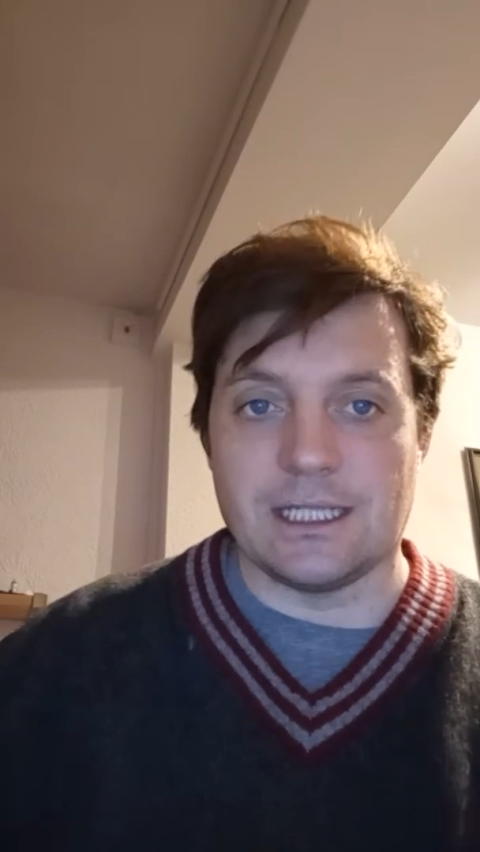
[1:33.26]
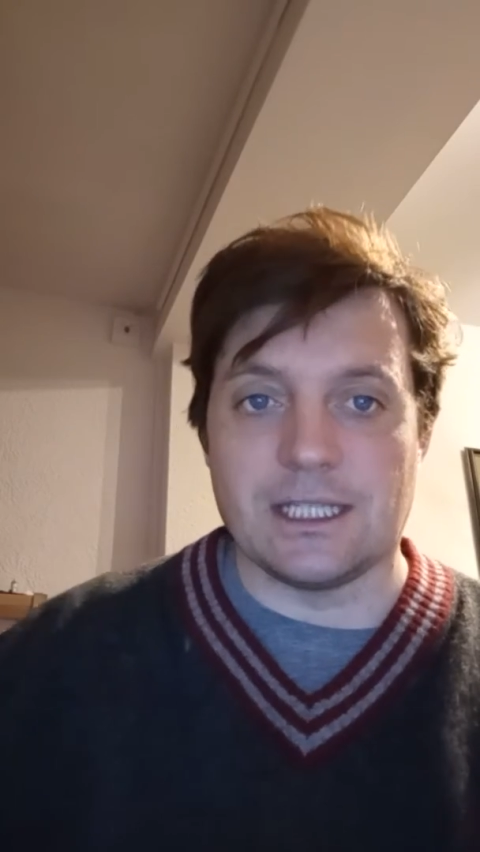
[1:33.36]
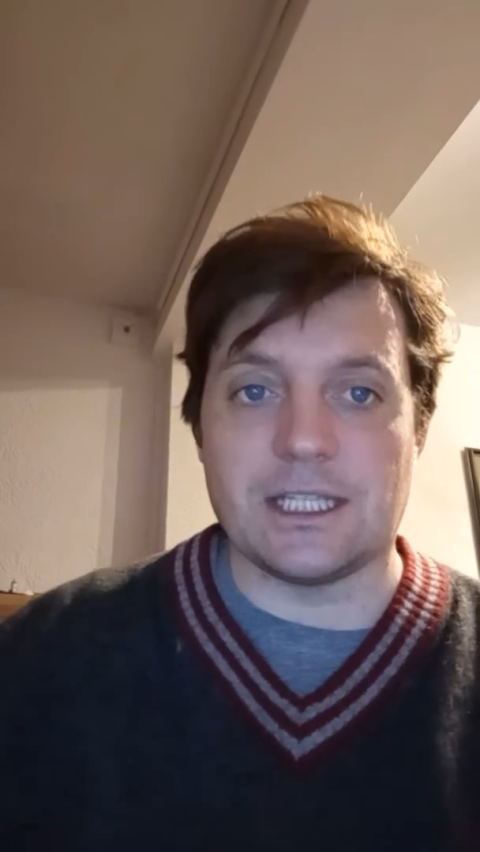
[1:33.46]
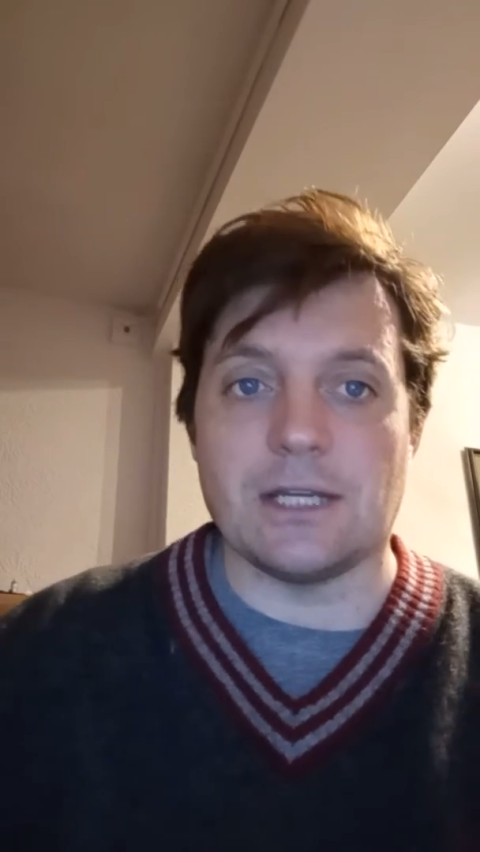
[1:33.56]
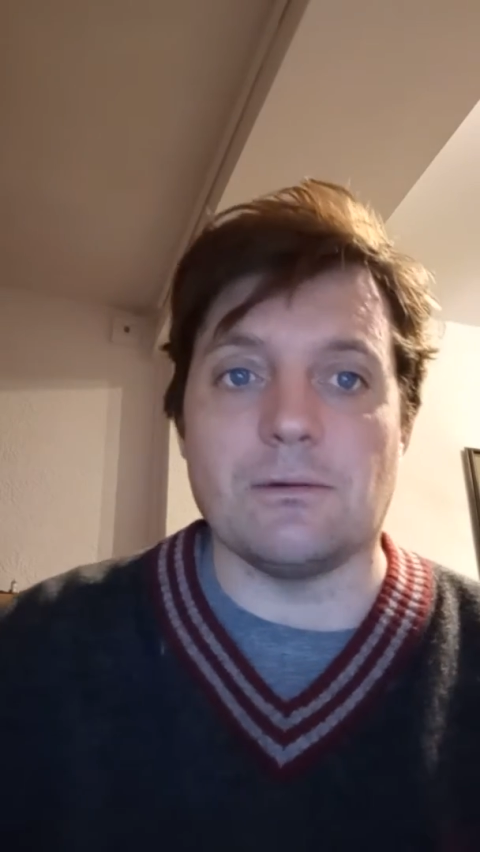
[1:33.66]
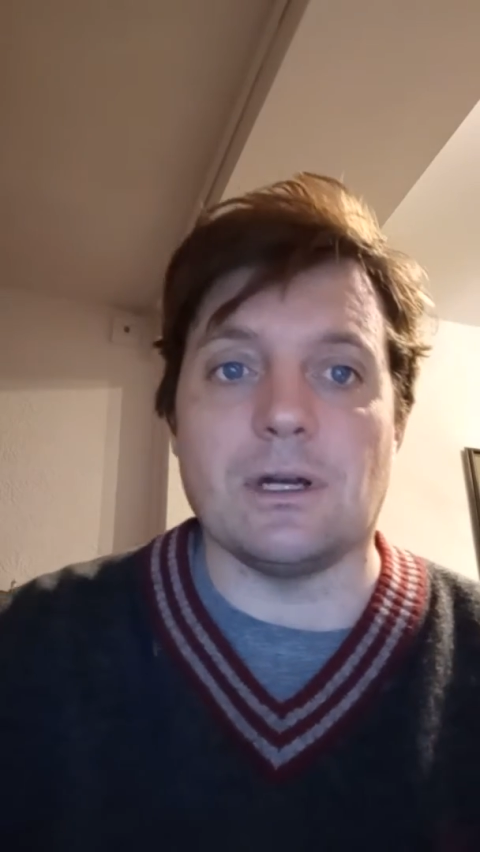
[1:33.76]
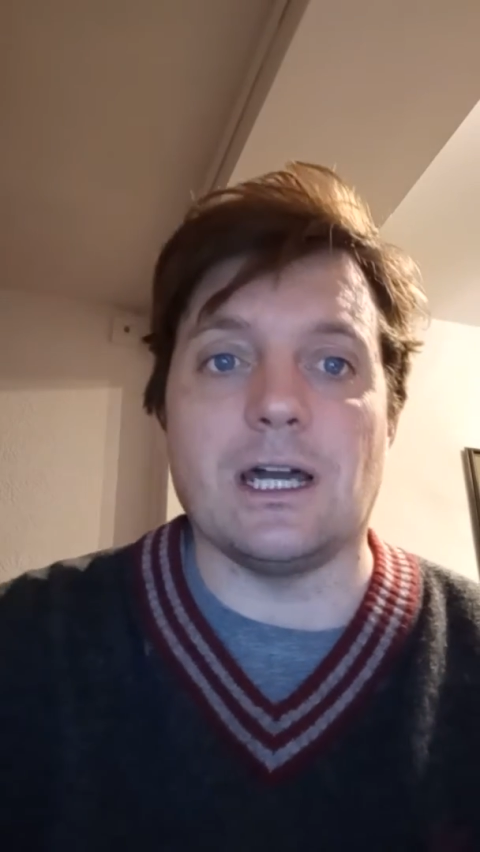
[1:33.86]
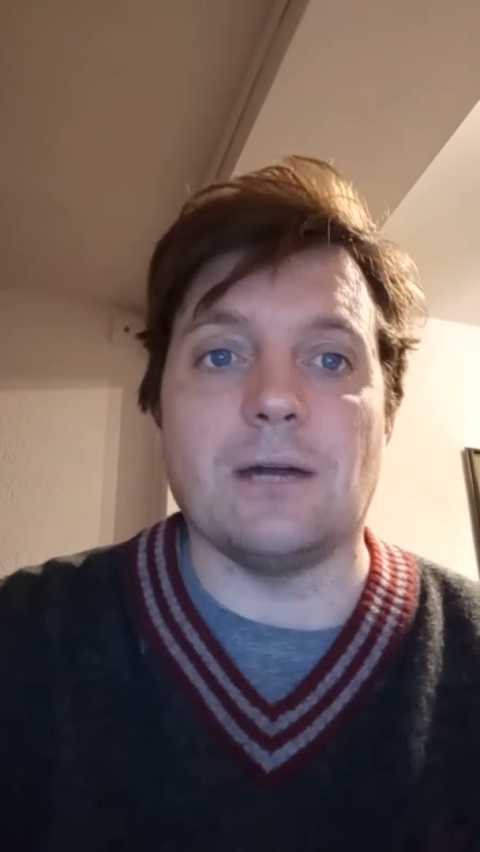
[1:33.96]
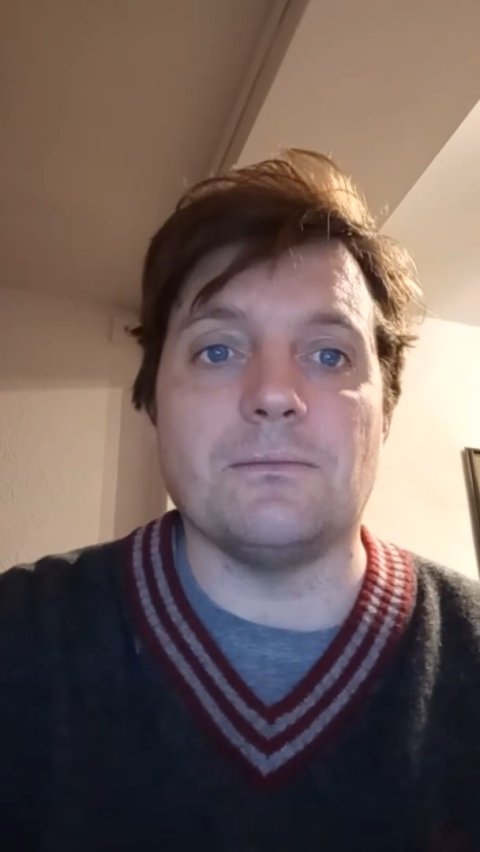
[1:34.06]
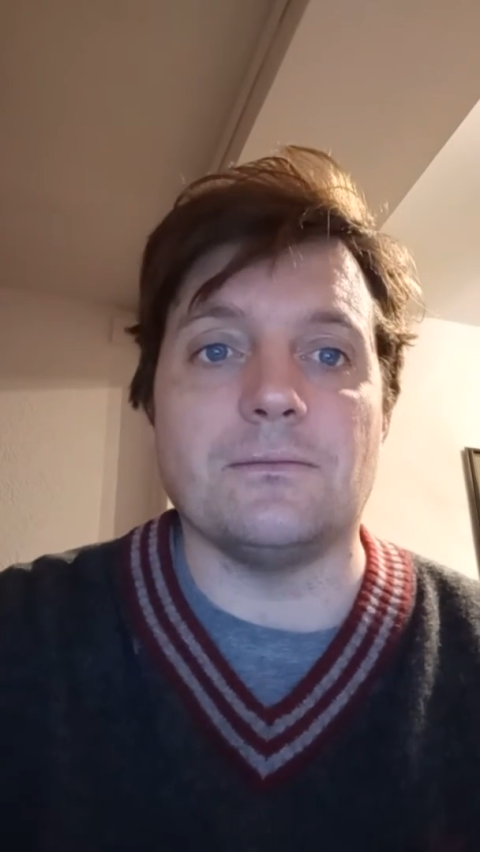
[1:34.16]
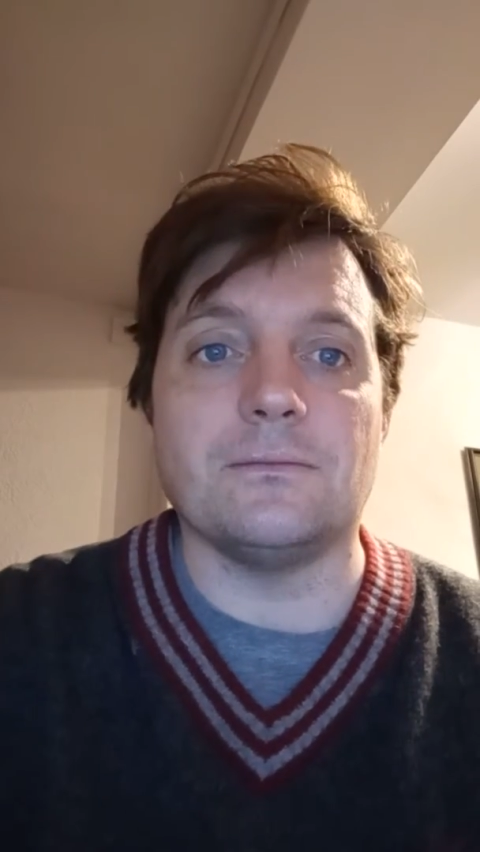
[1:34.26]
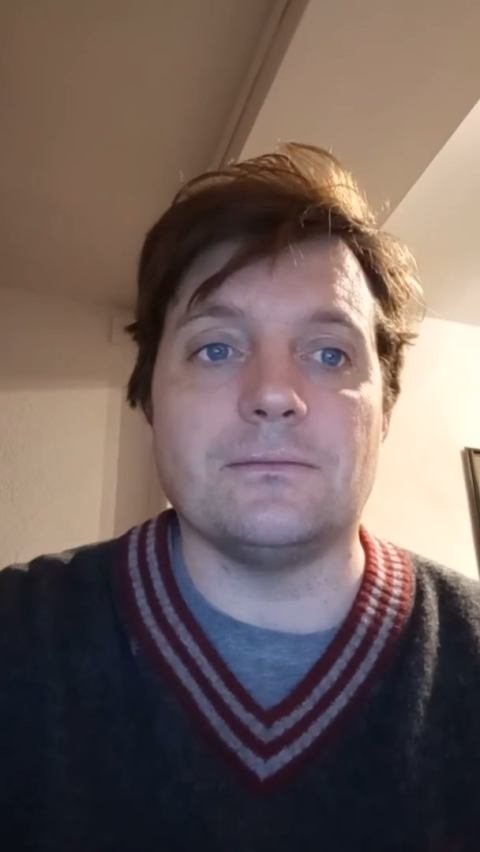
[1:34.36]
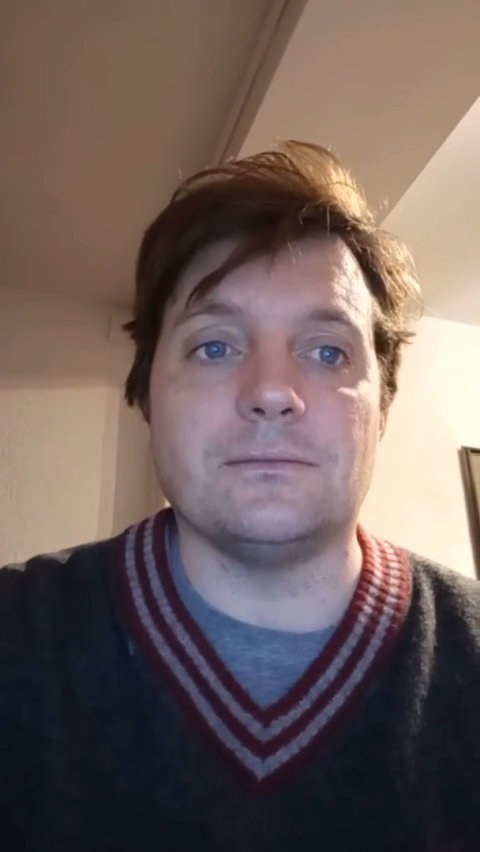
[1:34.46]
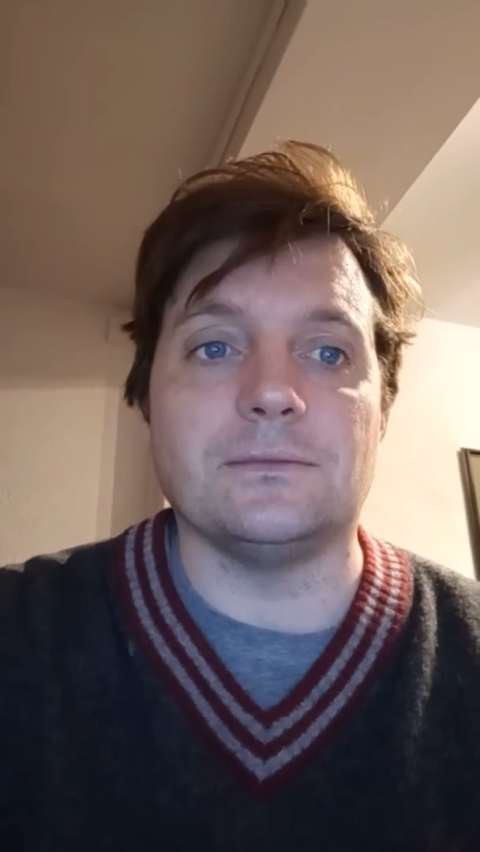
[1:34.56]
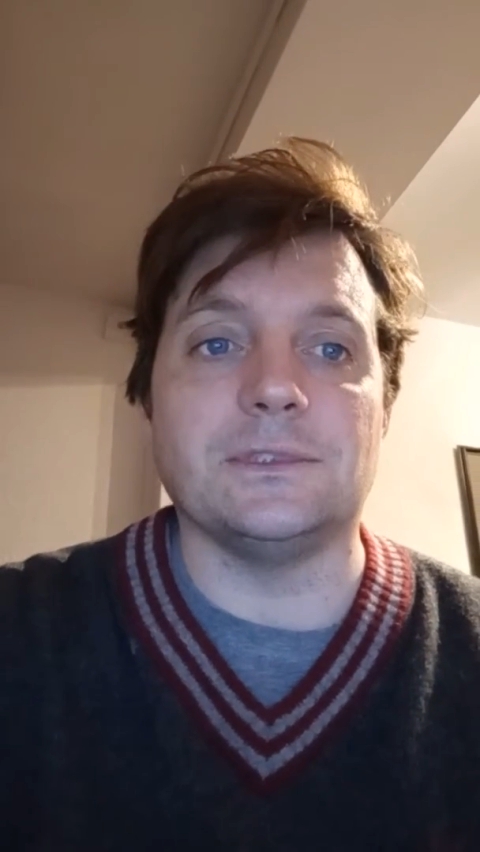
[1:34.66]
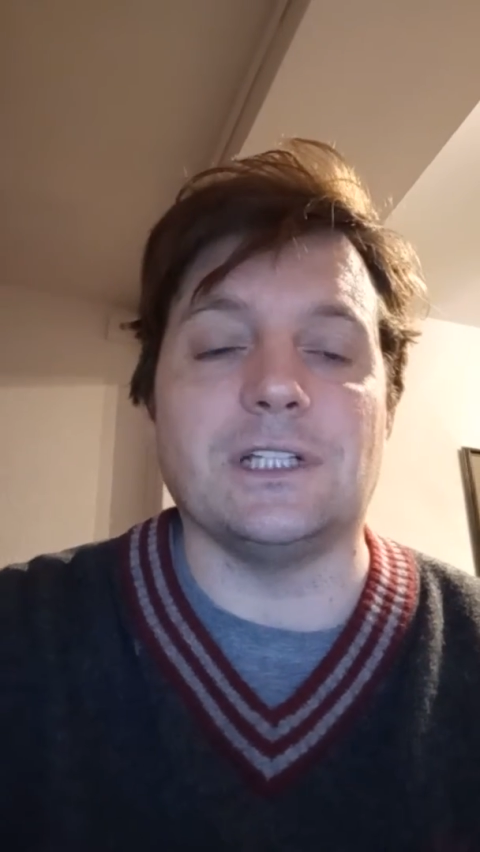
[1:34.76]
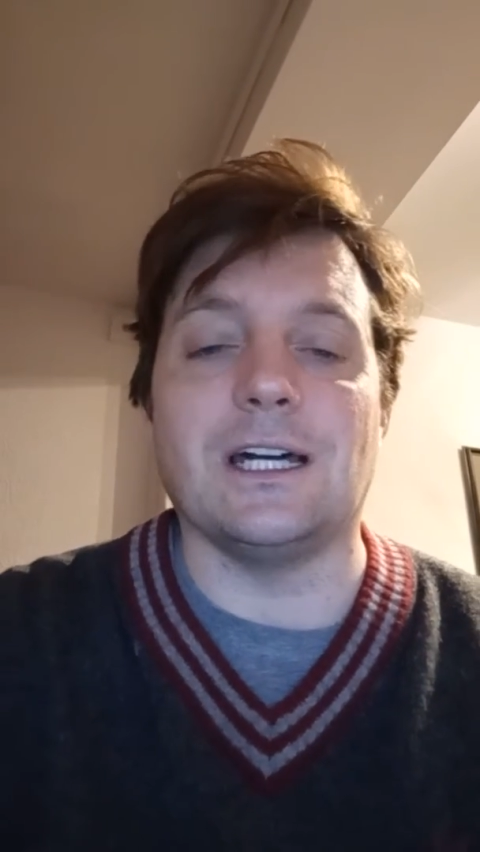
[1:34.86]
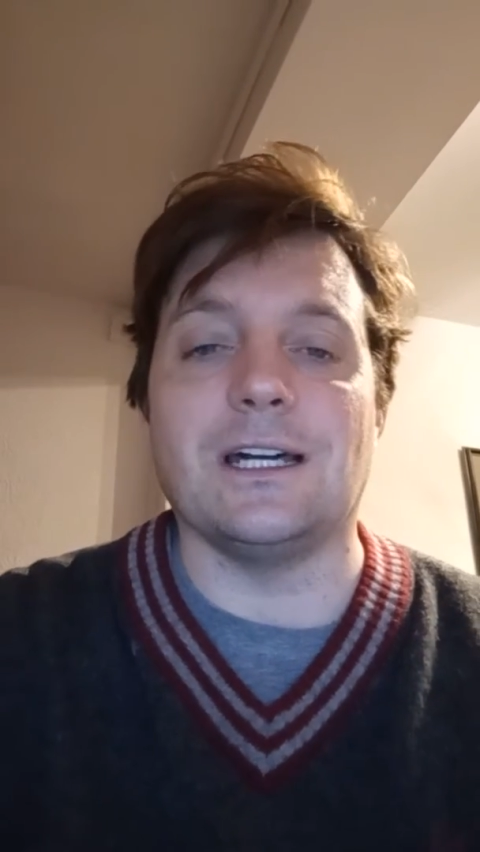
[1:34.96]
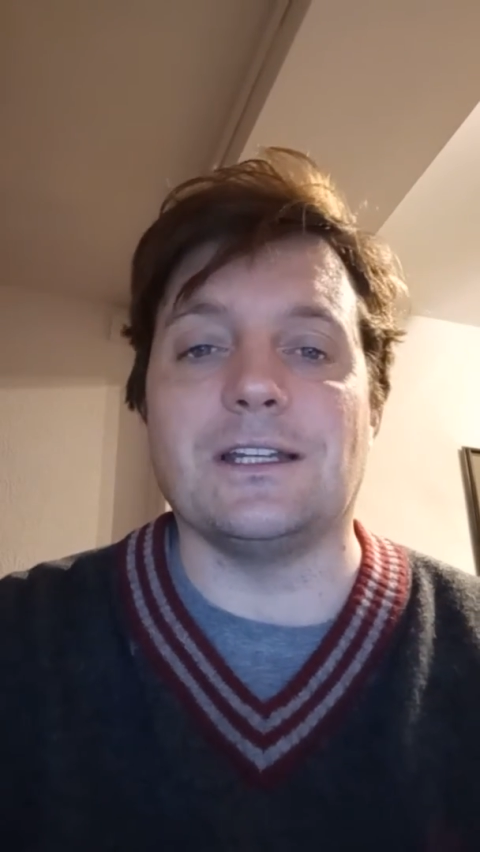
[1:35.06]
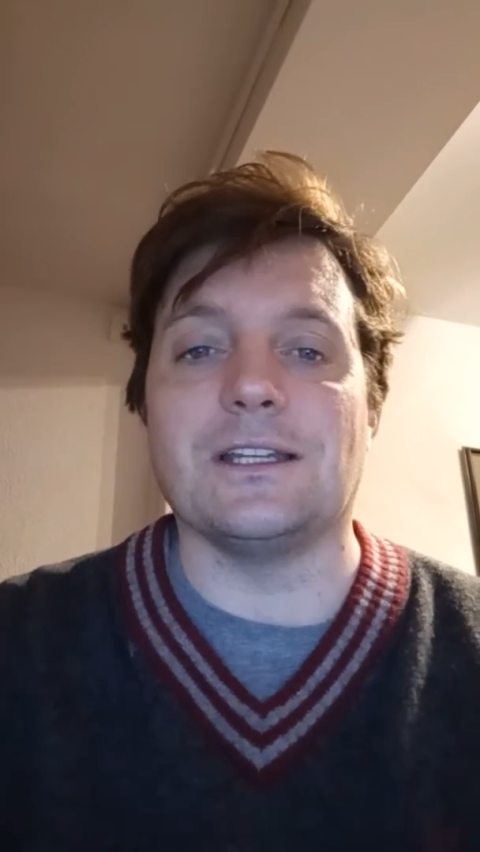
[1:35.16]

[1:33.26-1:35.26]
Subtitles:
So, it